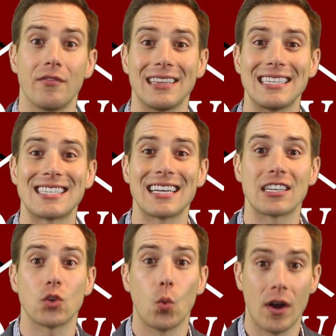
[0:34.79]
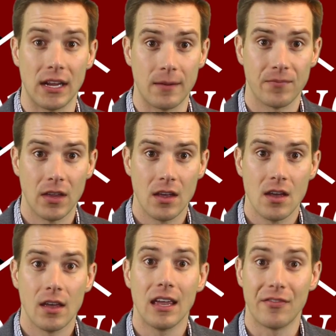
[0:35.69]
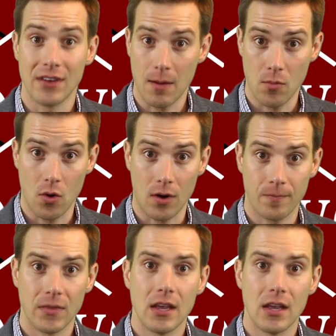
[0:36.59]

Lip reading: of at least 620, if not more.